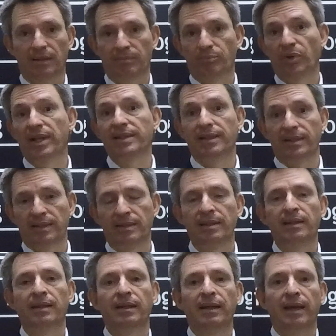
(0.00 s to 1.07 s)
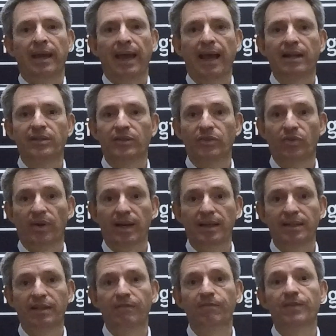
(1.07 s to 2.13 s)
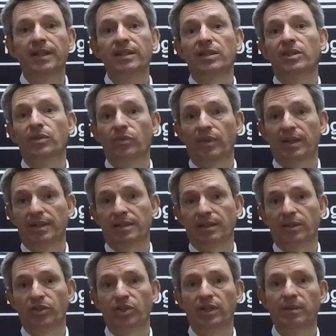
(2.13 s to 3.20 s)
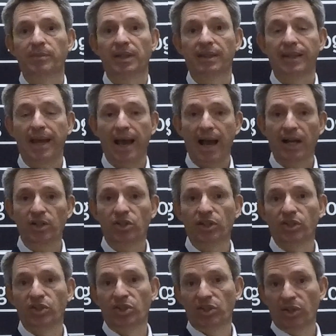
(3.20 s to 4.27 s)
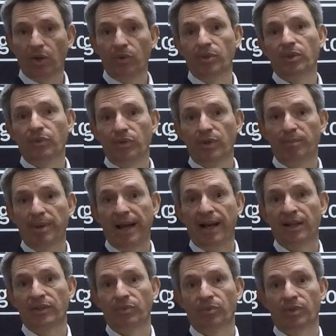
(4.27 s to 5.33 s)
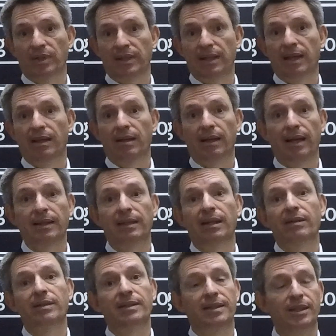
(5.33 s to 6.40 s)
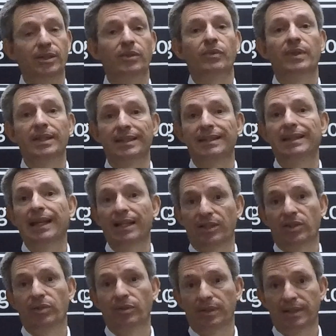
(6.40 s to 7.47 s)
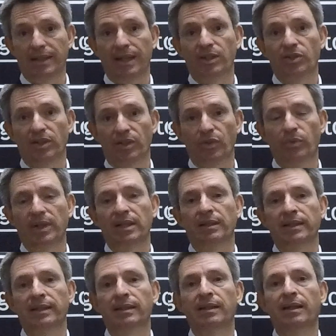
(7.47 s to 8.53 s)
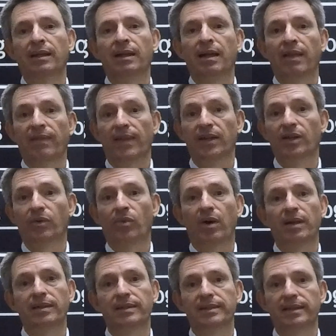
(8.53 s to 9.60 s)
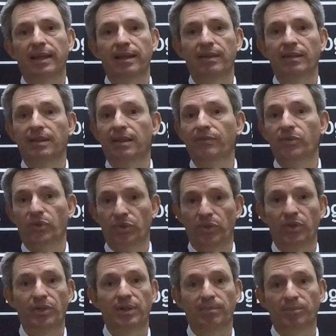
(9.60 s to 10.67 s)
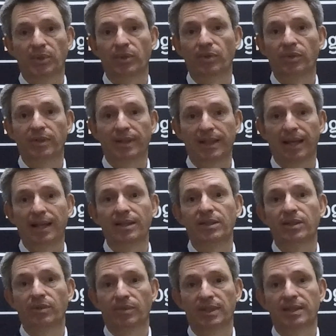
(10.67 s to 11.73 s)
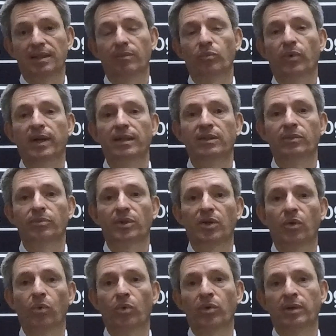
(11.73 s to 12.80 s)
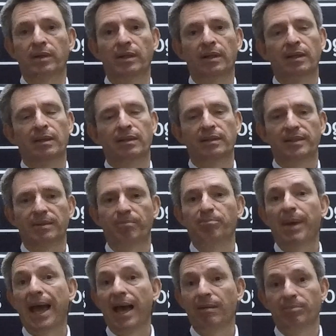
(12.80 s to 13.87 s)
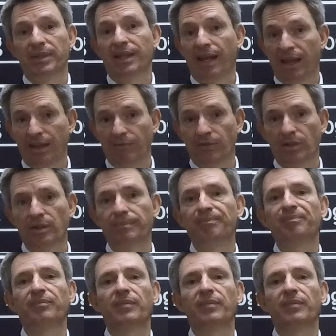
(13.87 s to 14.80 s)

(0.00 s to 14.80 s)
presence. And to try and convince you that it's legitimate, they actually show you your password. And I guarantee you, this gets your attention quickly. They go on to say that they've used your computer against you in some way to record some bad behavior,